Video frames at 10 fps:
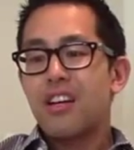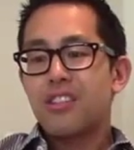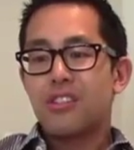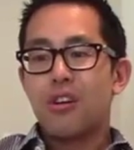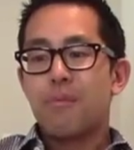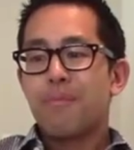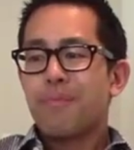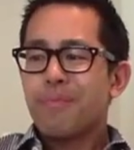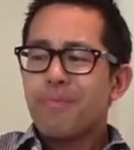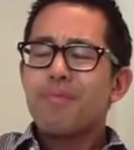So
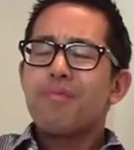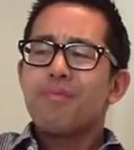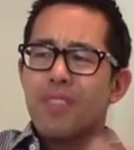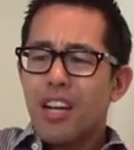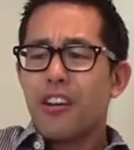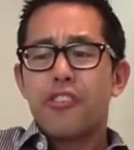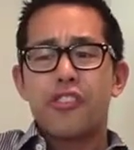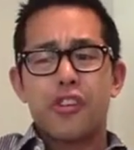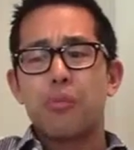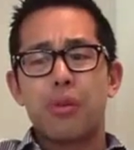
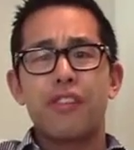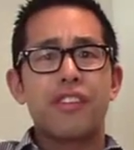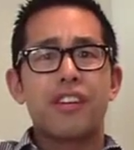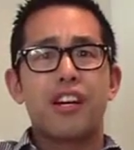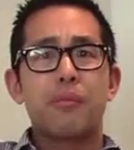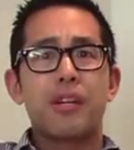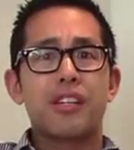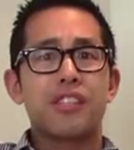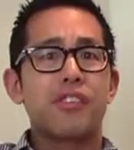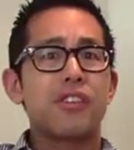allergies are prevalent now
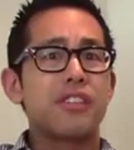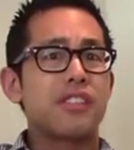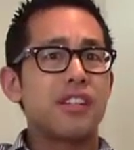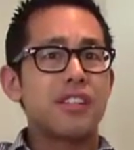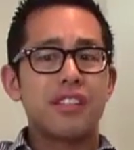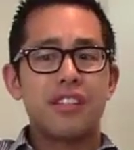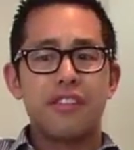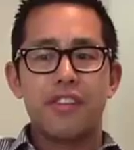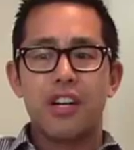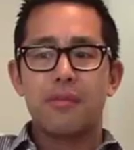because of all these things in the
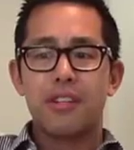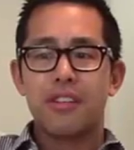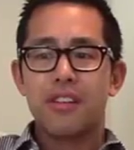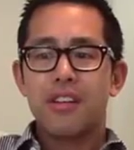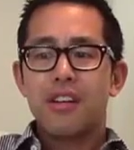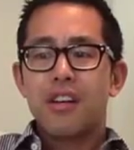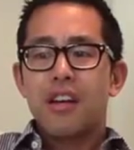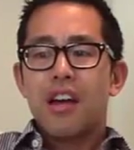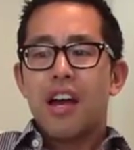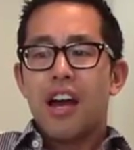environment.
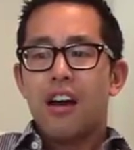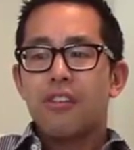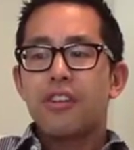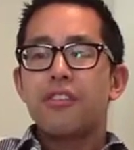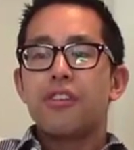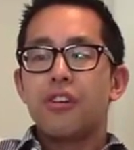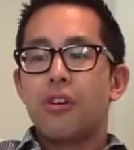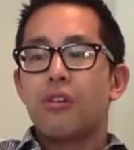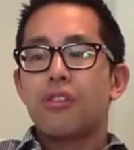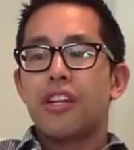How do you
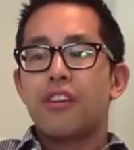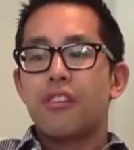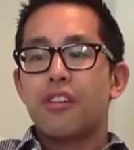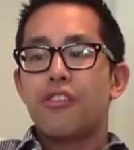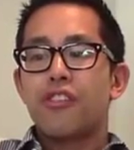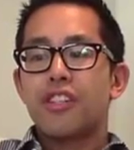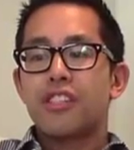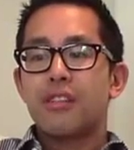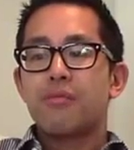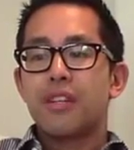know that your allergic
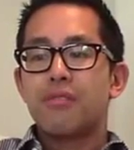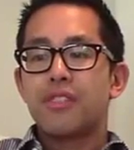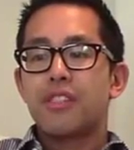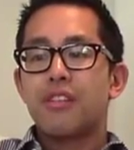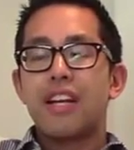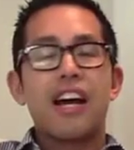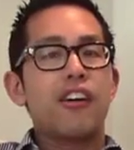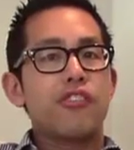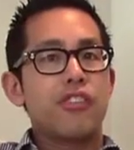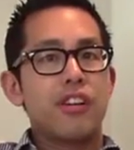symptoms are an
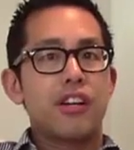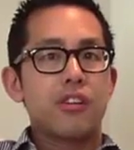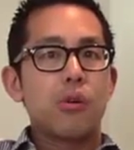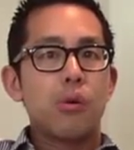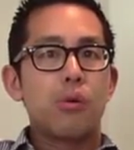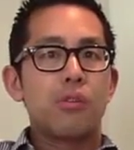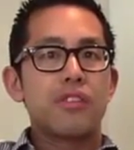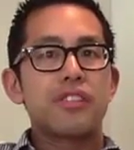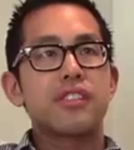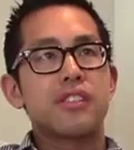allergy, not a cold?
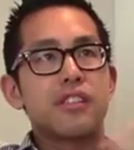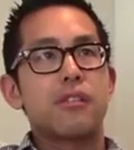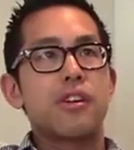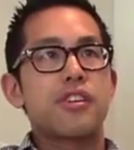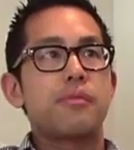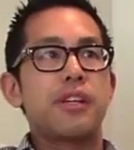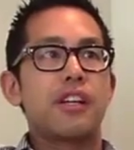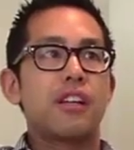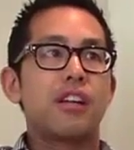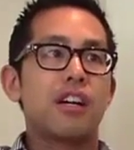This is a question we get
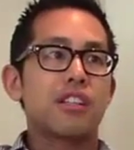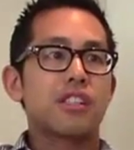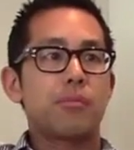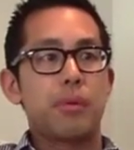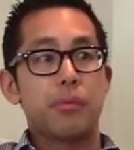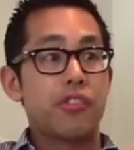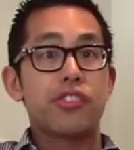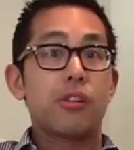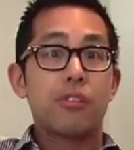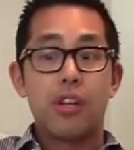a lot because some people just
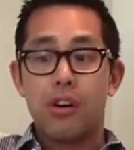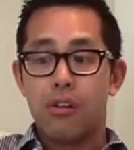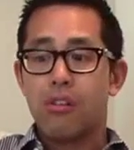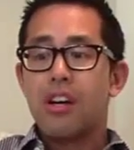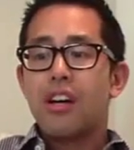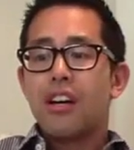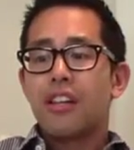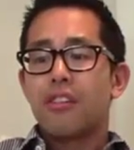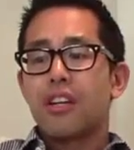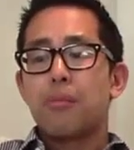don't know.
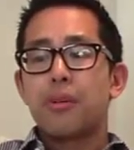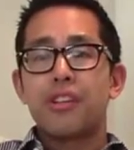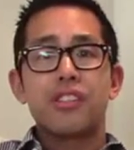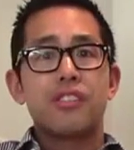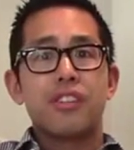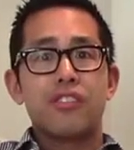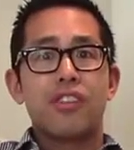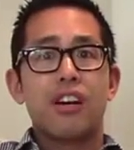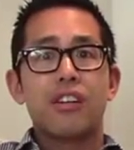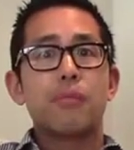There are a couple of things you can
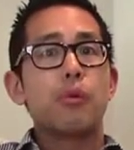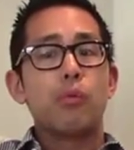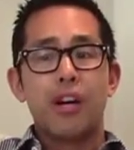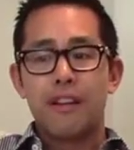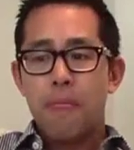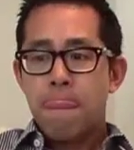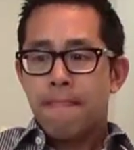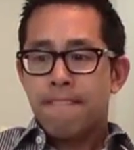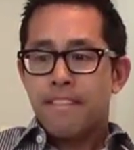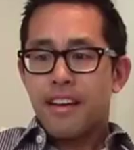tell. Number one,
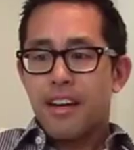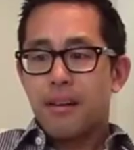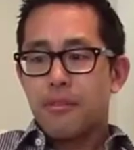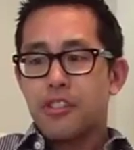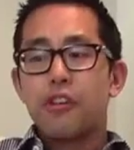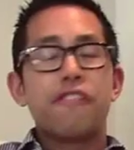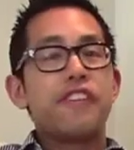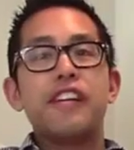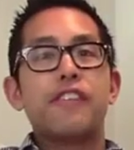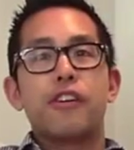there's no
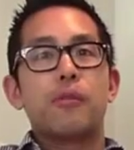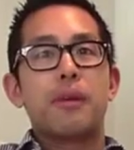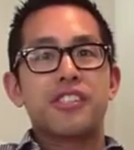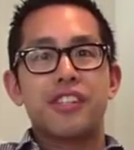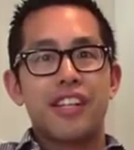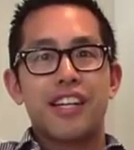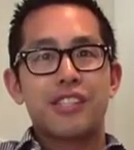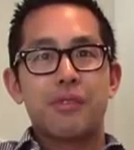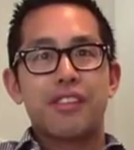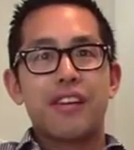fever or muscle aches
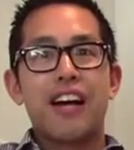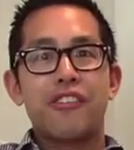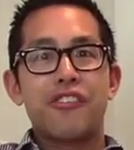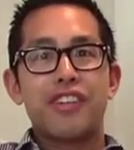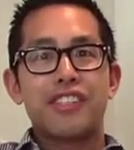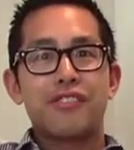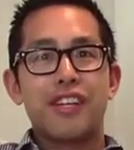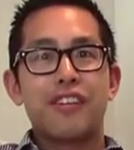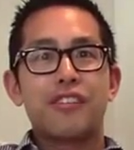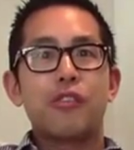with allergies,
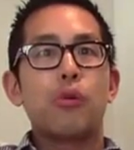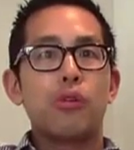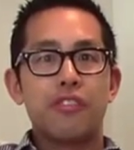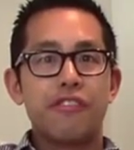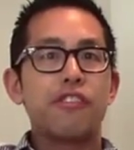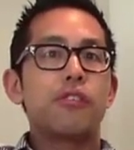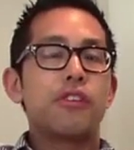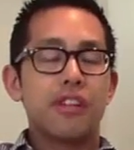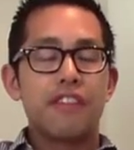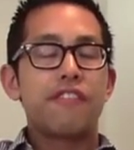right? Cold and flu, you'll
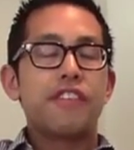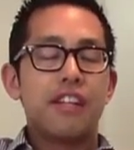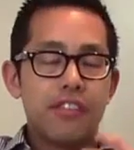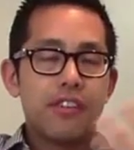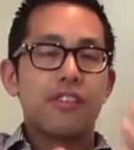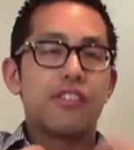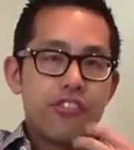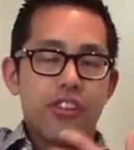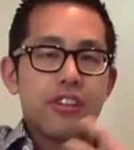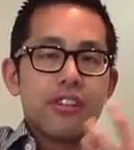get fever,
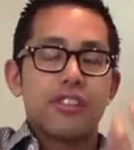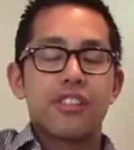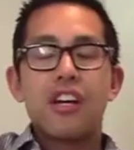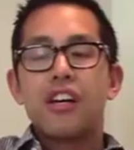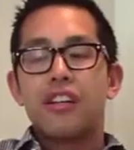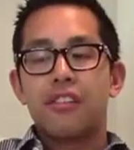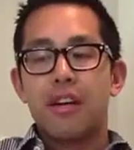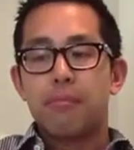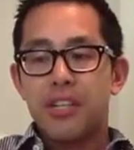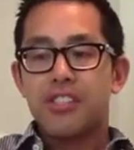chills, you'll
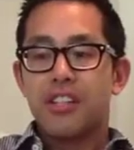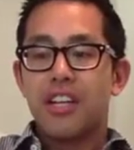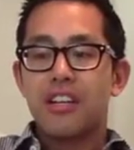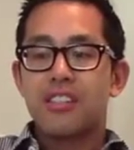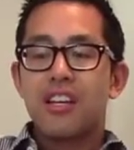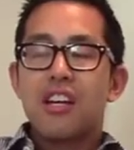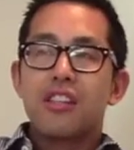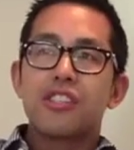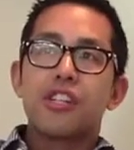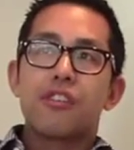get muscle aches.
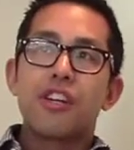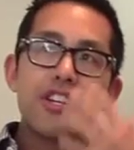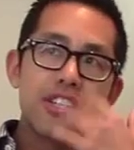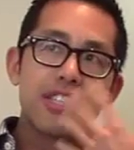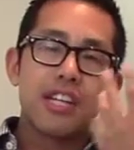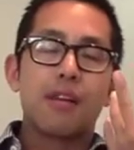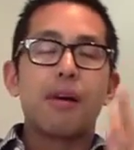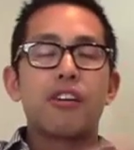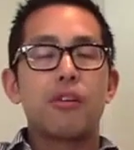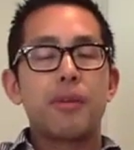The secretions that come
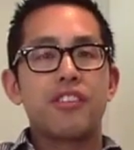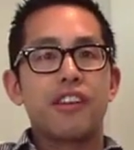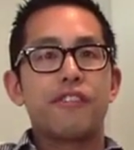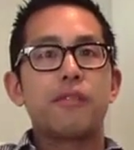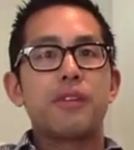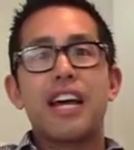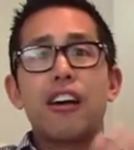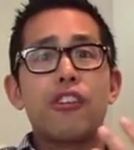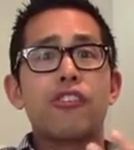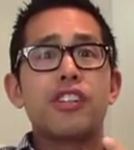out are a bit different. With
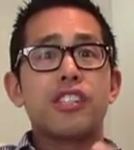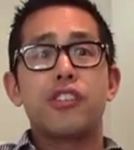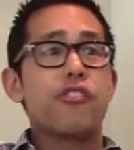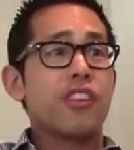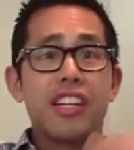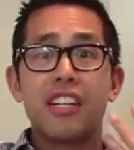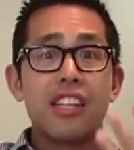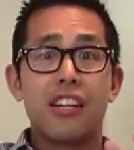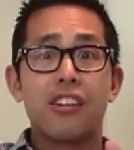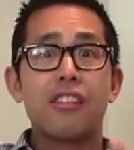allergies, it's usually
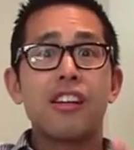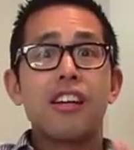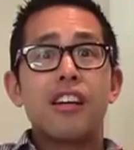clear.